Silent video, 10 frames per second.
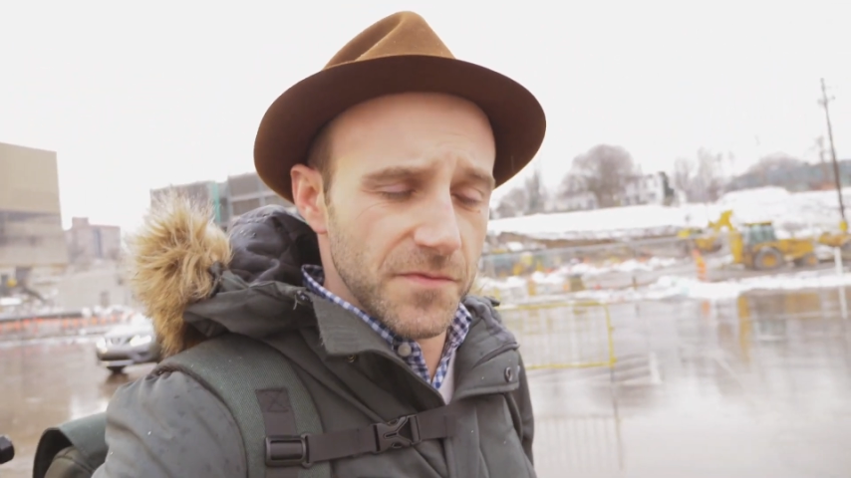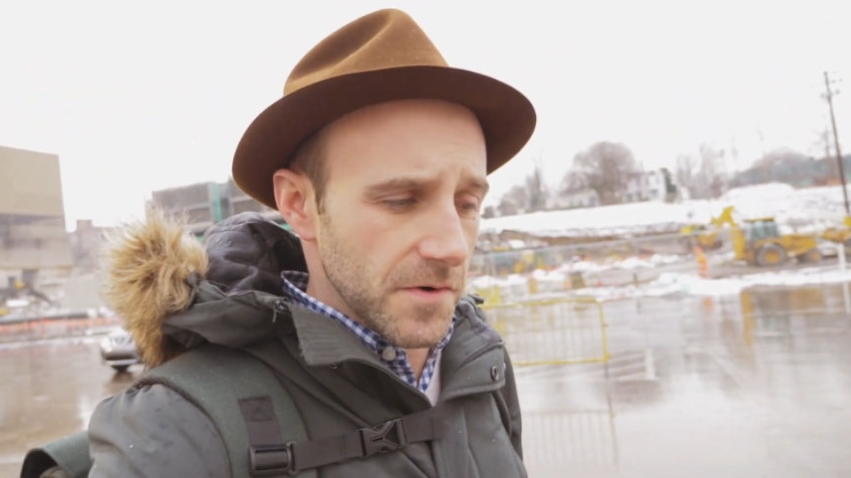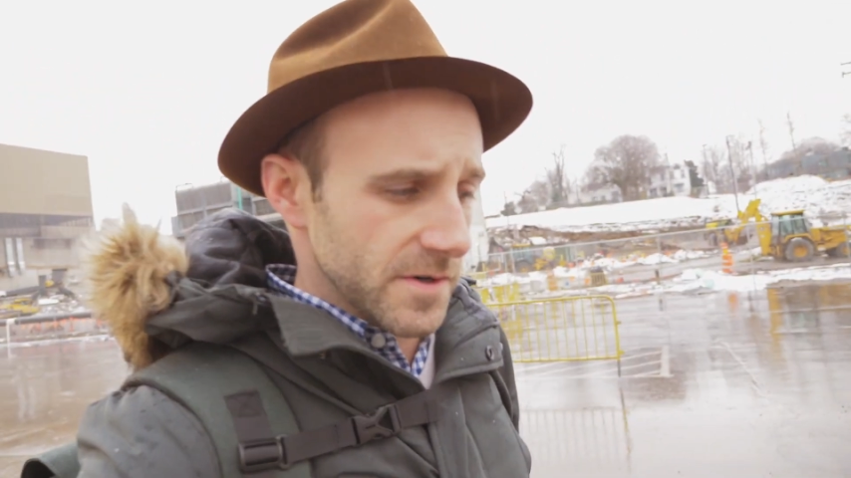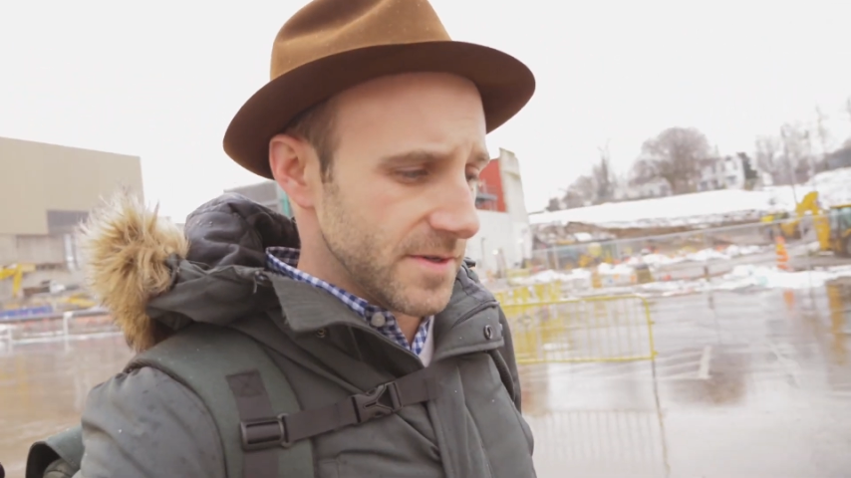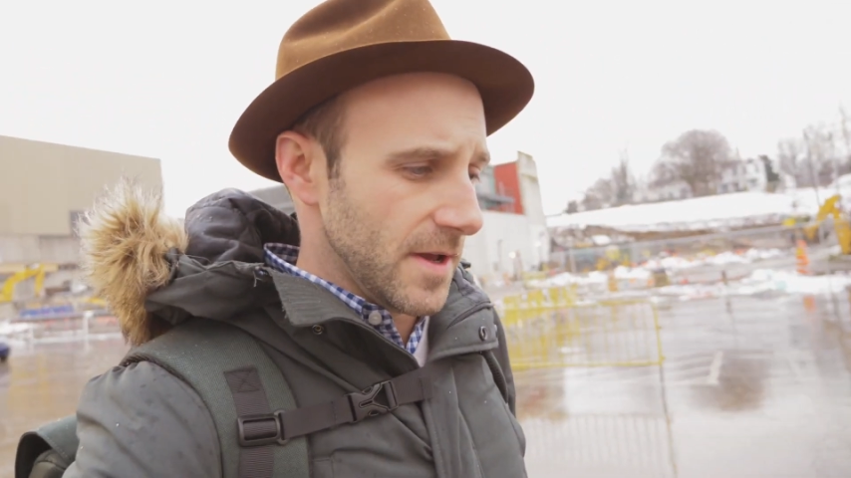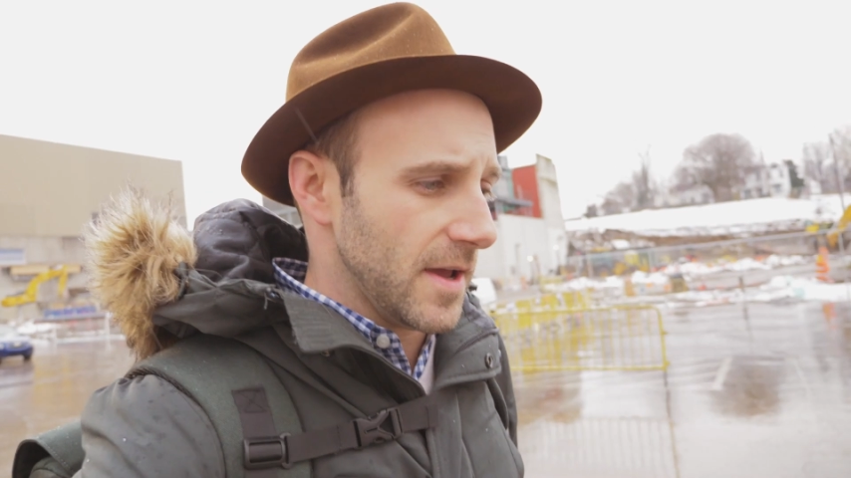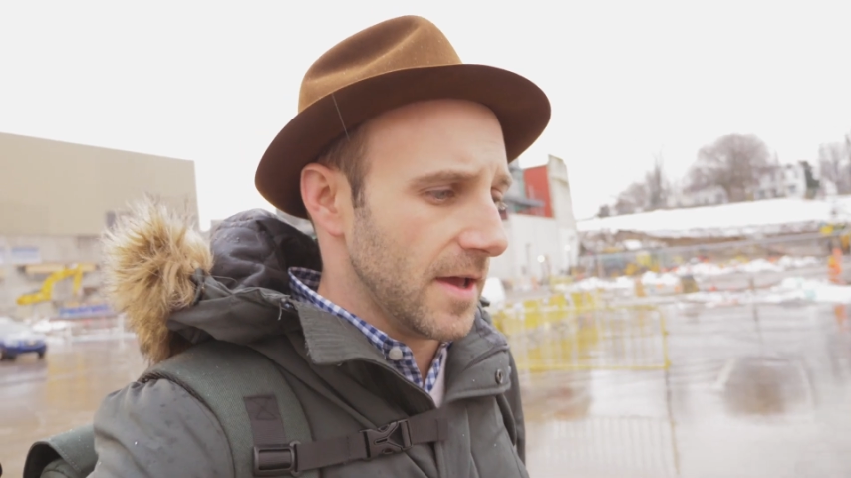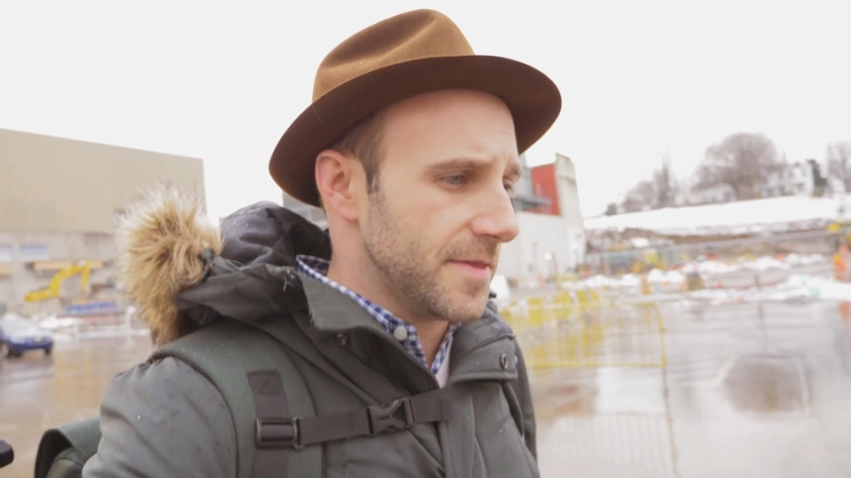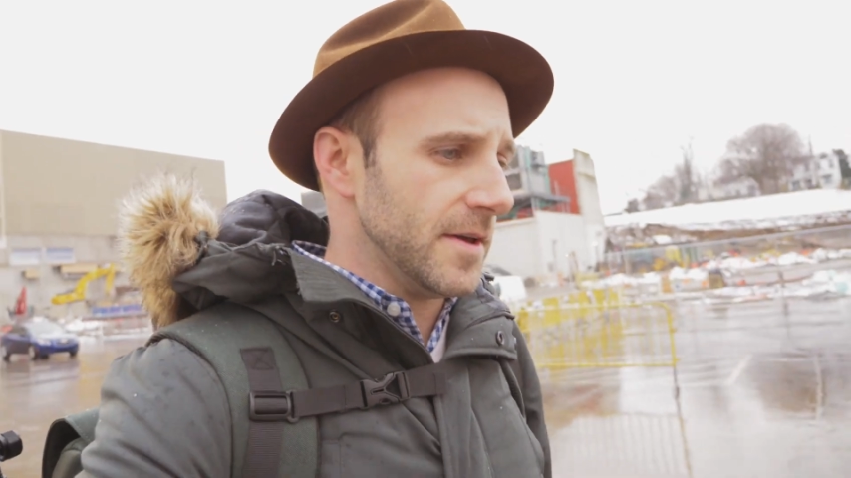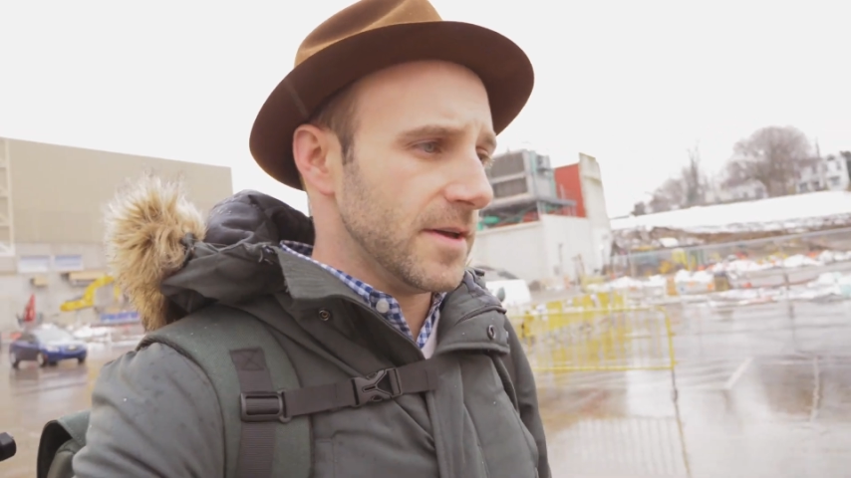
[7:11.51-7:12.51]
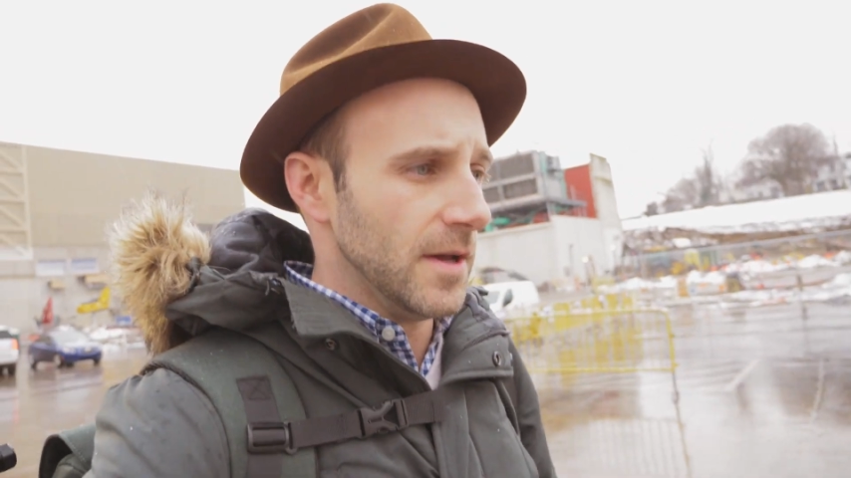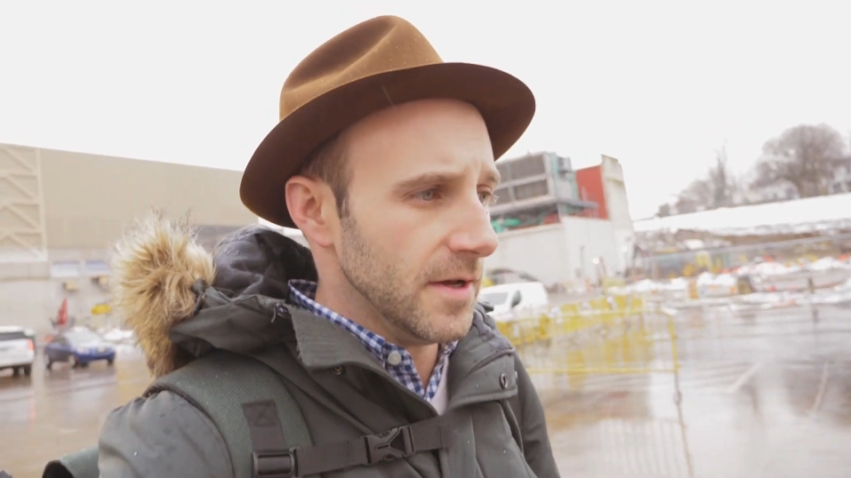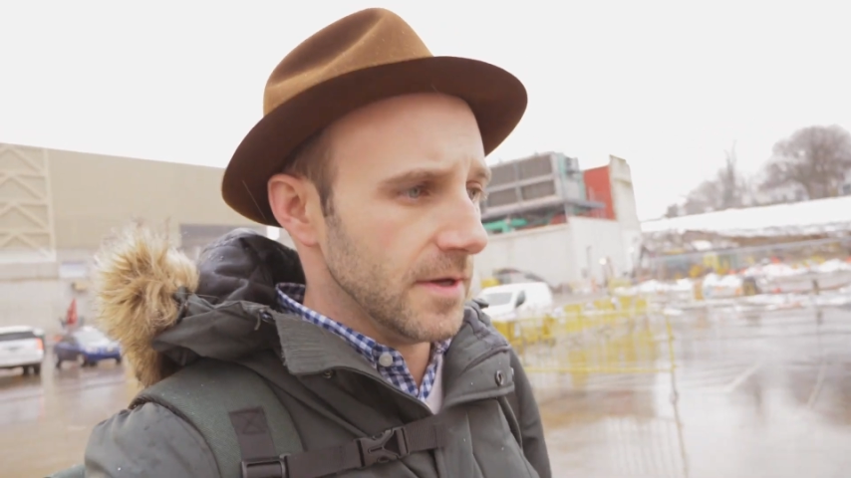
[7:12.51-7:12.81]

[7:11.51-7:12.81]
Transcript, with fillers: first day, I think.